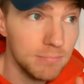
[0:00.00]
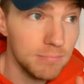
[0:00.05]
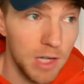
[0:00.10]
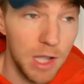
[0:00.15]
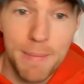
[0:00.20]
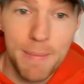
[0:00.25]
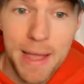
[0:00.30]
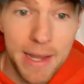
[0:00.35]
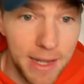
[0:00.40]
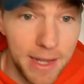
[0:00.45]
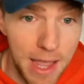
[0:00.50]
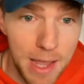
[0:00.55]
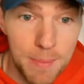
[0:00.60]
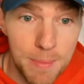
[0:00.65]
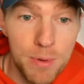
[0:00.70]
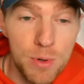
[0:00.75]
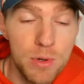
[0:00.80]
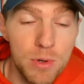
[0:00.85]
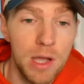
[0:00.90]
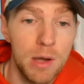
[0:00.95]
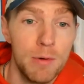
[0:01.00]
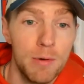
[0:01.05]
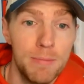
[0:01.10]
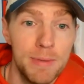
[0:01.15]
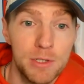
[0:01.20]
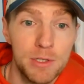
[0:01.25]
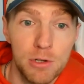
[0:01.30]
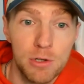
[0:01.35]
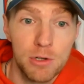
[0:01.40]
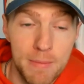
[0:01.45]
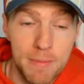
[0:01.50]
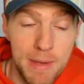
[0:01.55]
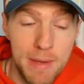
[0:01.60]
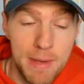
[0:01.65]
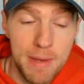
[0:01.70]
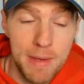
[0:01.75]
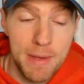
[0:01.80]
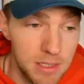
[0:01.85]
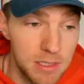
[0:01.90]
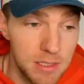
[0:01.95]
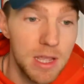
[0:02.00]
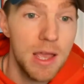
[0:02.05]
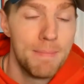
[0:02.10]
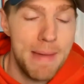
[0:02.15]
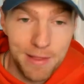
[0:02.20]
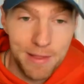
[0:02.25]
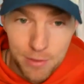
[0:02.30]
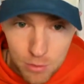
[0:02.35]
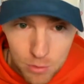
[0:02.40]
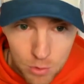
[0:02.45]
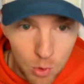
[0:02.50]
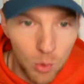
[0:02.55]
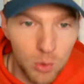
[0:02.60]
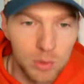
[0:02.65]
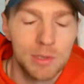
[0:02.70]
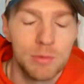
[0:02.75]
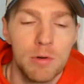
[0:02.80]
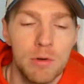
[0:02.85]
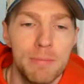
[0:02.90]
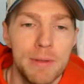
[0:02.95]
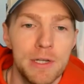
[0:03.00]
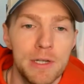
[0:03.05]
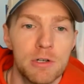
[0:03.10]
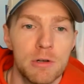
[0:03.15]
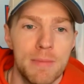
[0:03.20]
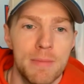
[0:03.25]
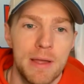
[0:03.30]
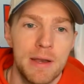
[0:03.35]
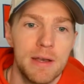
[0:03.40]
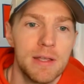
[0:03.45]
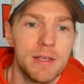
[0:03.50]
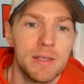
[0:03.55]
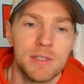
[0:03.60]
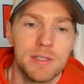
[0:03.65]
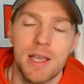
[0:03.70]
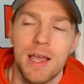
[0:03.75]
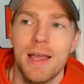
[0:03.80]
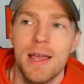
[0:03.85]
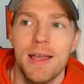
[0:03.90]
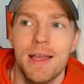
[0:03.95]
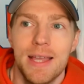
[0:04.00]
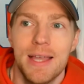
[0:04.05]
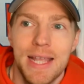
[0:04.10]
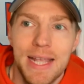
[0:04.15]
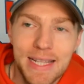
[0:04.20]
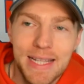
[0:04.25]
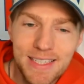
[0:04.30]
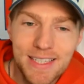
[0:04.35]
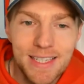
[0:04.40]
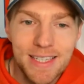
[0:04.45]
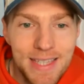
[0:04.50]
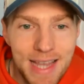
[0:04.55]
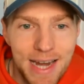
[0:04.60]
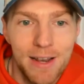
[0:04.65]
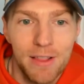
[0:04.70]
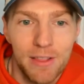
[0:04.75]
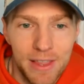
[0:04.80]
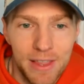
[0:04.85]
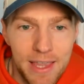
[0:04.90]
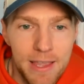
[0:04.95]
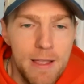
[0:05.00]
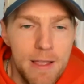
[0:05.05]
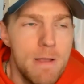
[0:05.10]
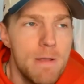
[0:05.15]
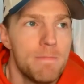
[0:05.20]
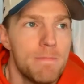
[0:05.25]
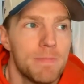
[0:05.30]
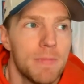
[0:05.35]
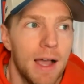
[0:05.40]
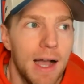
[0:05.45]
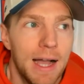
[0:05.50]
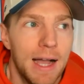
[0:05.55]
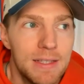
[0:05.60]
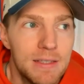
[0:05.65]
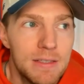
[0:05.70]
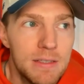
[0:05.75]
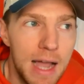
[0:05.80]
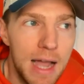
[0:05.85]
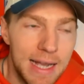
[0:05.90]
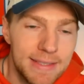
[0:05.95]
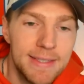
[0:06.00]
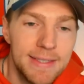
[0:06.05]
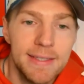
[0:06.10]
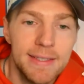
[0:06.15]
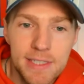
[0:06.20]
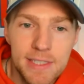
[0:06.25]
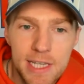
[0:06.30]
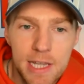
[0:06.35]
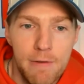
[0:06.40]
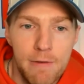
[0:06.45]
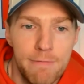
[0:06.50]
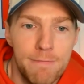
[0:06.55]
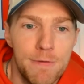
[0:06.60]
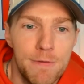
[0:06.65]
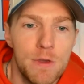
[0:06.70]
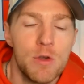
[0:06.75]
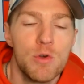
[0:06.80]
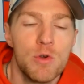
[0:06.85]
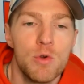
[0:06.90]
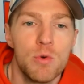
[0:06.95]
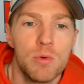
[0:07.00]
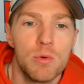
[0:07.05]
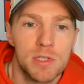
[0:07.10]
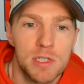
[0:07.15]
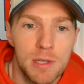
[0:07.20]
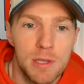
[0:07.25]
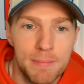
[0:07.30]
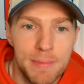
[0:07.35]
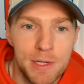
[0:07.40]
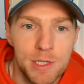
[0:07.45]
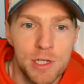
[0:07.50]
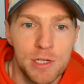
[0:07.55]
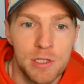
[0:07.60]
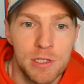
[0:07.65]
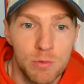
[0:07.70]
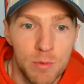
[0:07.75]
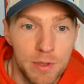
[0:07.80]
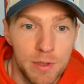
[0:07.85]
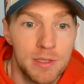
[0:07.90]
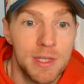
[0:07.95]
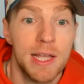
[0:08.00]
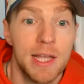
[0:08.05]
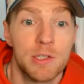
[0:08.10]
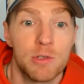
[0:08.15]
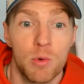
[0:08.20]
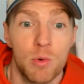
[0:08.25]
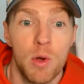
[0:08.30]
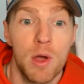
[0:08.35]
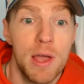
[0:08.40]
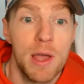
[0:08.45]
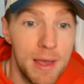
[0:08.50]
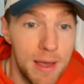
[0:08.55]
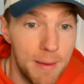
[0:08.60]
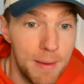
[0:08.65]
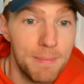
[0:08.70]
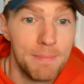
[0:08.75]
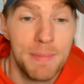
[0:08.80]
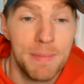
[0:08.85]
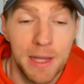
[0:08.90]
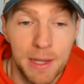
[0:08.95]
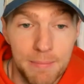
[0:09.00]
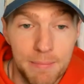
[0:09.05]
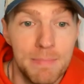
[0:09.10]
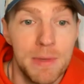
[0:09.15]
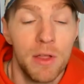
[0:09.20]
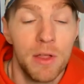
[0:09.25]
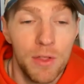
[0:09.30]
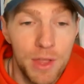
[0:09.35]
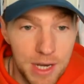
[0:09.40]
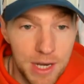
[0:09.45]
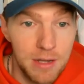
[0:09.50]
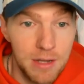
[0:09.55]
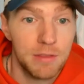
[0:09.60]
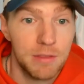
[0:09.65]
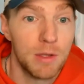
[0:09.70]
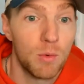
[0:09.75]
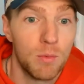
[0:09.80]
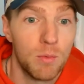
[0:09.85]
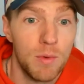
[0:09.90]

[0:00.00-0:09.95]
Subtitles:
Emeka Egbuka would be tremendous. Matthew Golden would be tremendous. Incidentally, I did see a few submissions with Tetroy McMillan, the